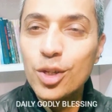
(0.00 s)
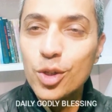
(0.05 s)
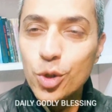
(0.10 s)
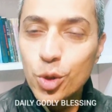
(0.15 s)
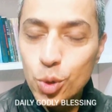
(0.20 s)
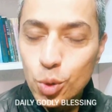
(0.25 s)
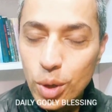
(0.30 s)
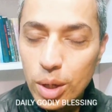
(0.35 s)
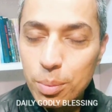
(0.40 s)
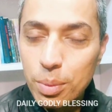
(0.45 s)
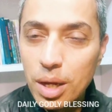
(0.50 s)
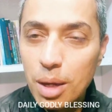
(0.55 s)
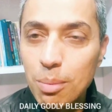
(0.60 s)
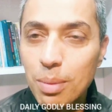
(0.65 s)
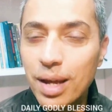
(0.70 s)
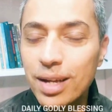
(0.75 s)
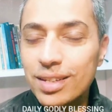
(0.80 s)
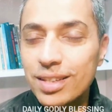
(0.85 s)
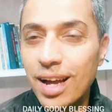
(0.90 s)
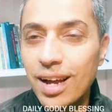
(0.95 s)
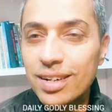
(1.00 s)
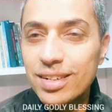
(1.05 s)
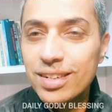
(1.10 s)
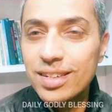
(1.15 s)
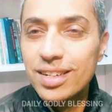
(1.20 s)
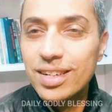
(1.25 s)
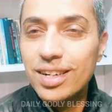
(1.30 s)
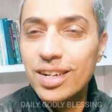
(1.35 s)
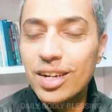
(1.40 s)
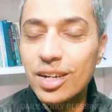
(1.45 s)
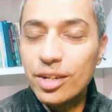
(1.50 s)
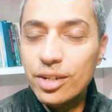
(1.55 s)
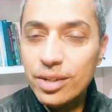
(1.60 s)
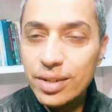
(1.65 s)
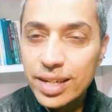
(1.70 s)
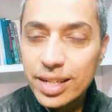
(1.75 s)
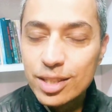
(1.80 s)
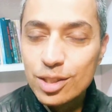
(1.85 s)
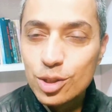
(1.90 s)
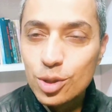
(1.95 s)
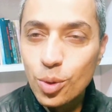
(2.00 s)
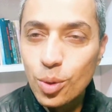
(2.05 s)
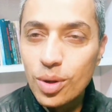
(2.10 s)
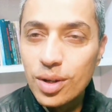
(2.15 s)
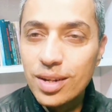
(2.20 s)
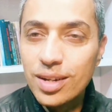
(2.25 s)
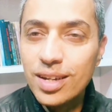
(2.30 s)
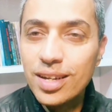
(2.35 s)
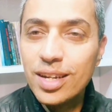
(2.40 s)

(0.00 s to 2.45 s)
You too can become like that, a great soul.